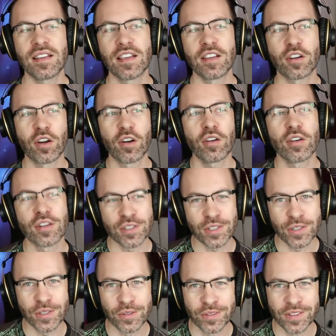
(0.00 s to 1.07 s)
encourage
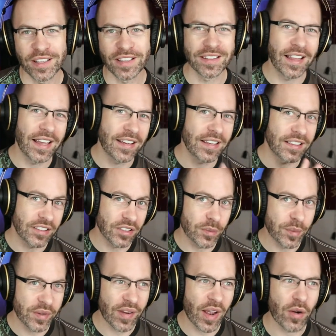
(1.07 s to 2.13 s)
you, like that little
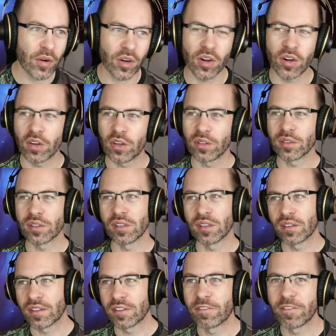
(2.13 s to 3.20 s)
bit of alcohol or
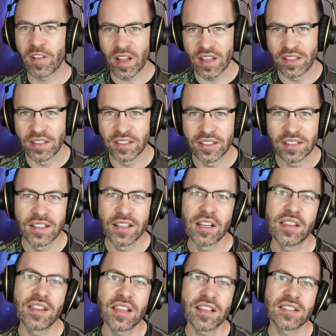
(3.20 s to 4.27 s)
the fun,
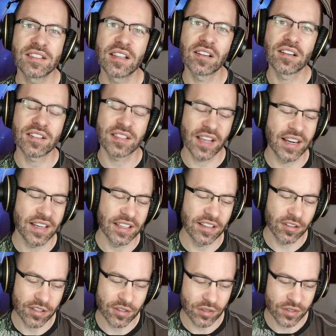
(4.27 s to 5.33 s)
things that are exciting
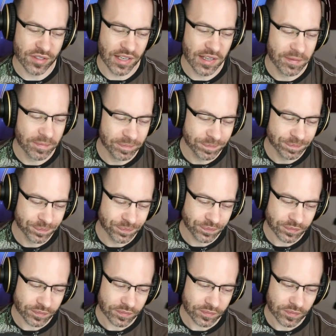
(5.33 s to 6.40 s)
or interesting.
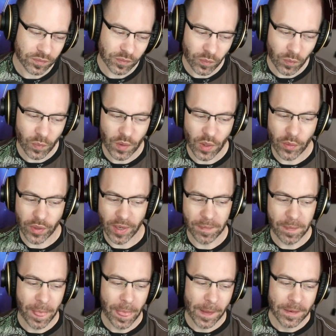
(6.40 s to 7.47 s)
Okay,
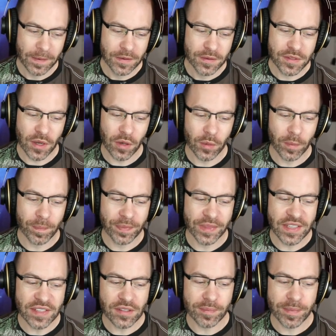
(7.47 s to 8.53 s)
so
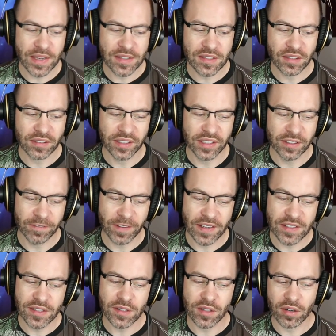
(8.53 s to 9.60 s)
these basically
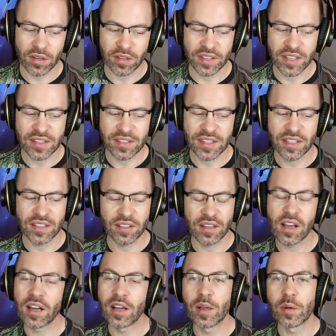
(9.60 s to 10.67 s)
vices are things that
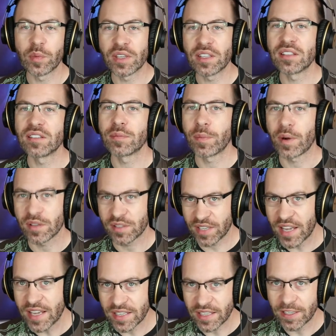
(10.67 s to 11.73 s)
we
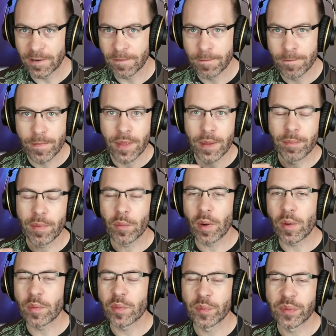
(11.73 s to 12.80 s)
partake in, But what we